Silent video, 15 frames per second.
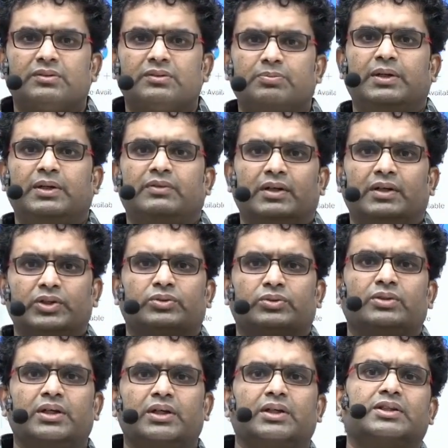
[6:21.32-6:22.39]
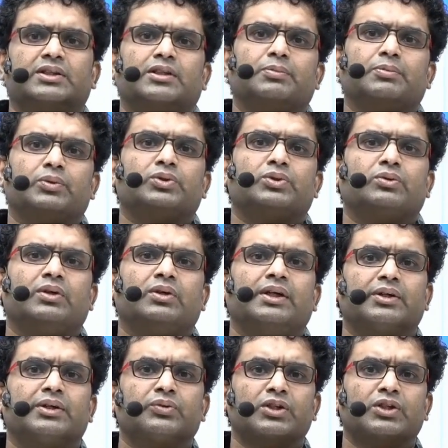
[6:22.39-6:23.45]
but one student is supposed to only
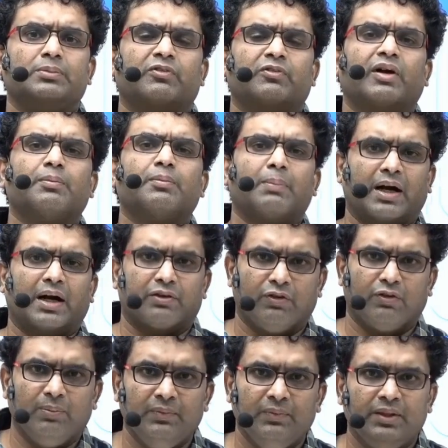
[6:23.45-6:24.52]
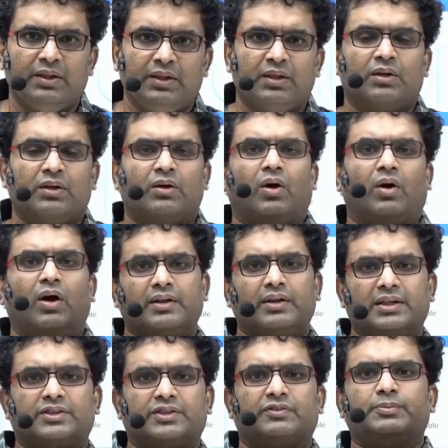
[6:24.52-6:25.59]
use up one platform. On
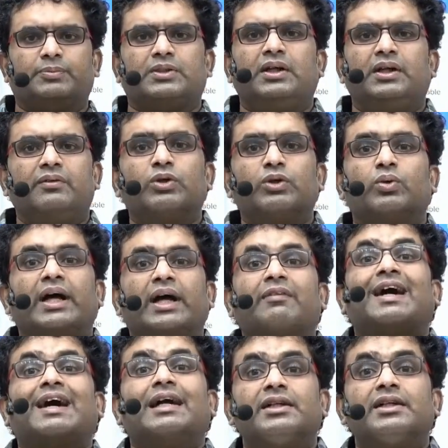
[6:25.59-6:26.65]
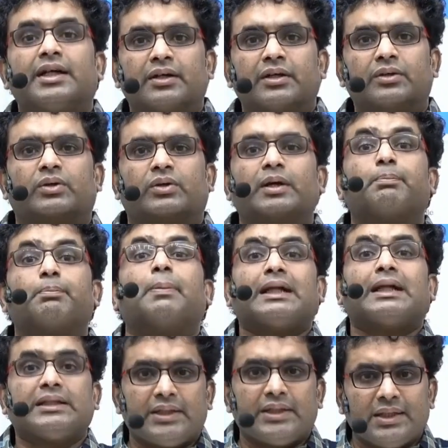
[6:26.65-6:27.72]
this website, we don't have content. You can
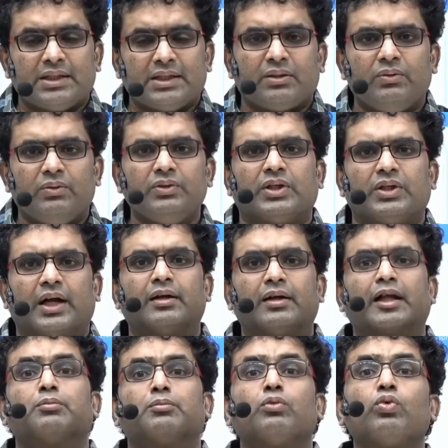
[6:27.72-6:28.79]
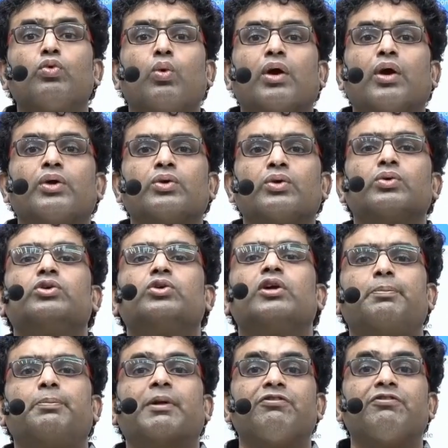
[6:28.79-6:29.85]
purchase a course and then move on to your
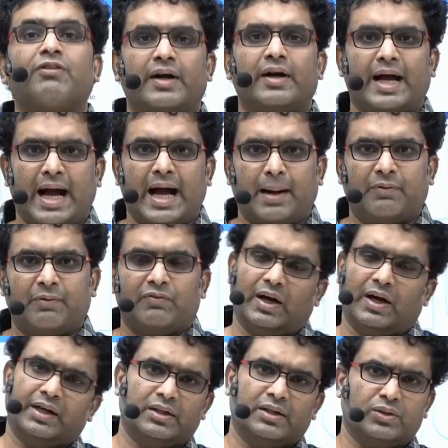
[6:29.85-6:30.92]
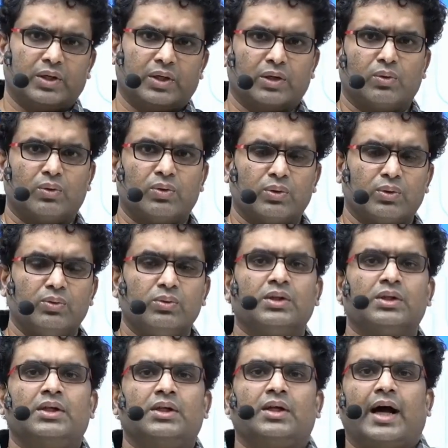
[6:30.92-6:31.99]
preferred app. Either you can go to
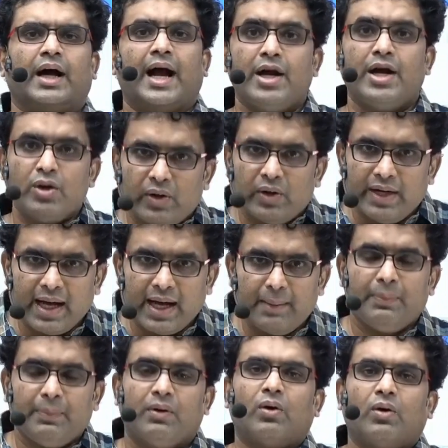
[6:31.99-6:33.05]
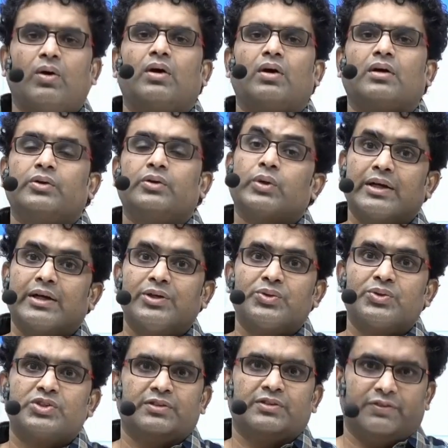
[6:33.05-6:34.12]
Android app or you can
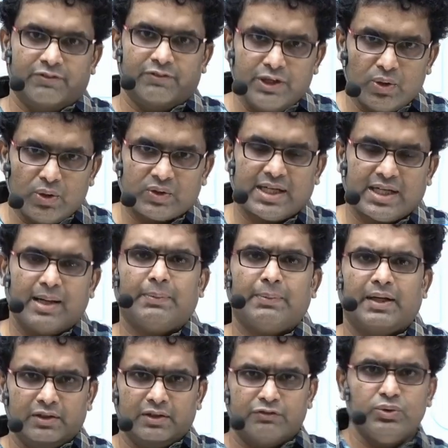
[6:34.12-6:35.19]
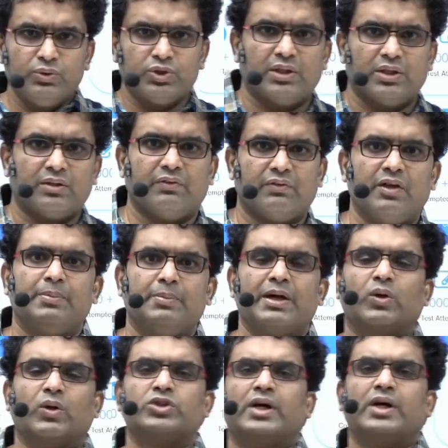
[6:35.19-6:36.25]
use Windows app, and in future we'll be
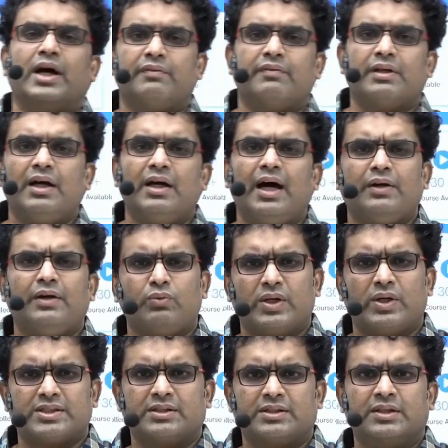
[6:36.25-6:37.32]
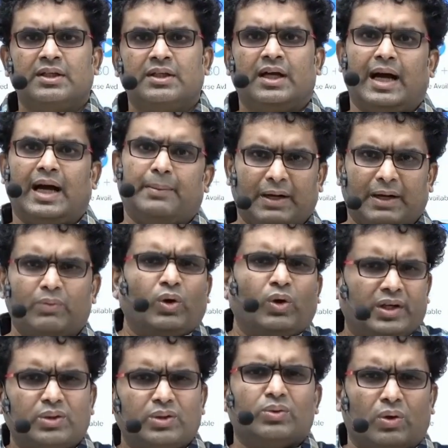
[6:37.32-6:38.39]
also having the iOS app. I
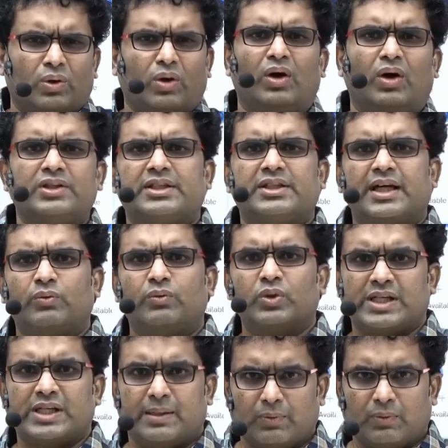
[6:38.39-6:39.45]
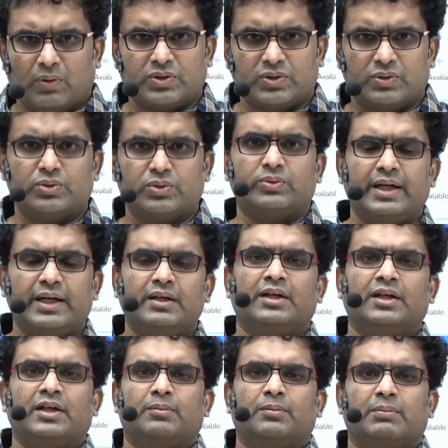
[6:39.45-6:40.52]
wanted to launch the iOS app also today,
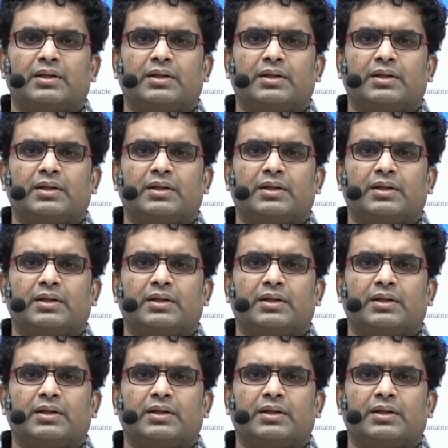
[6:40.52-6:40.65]
but